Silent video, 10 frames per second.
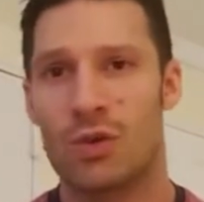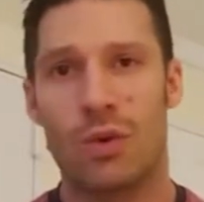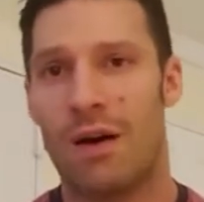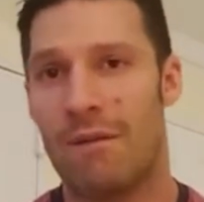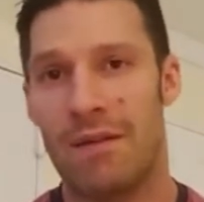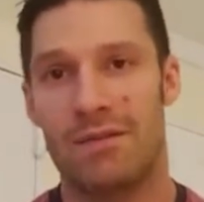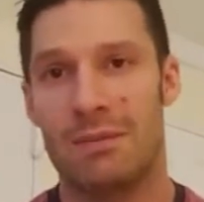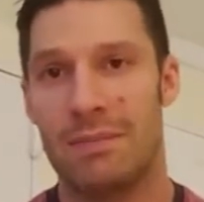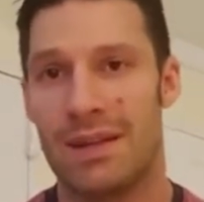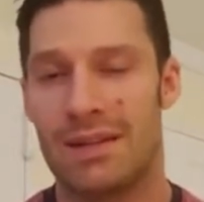12,
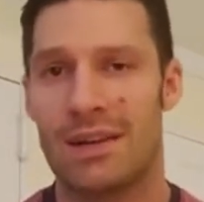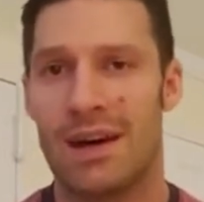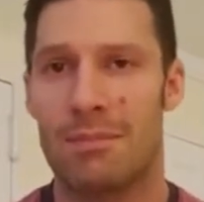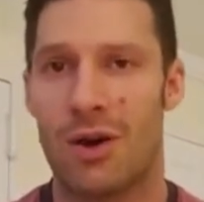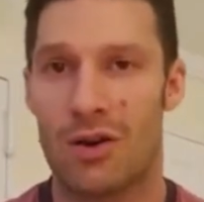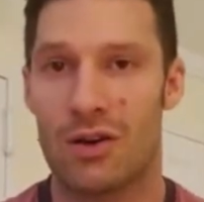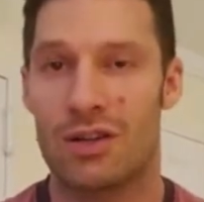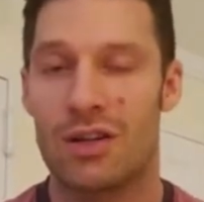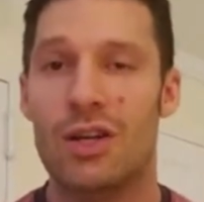15 minute mark.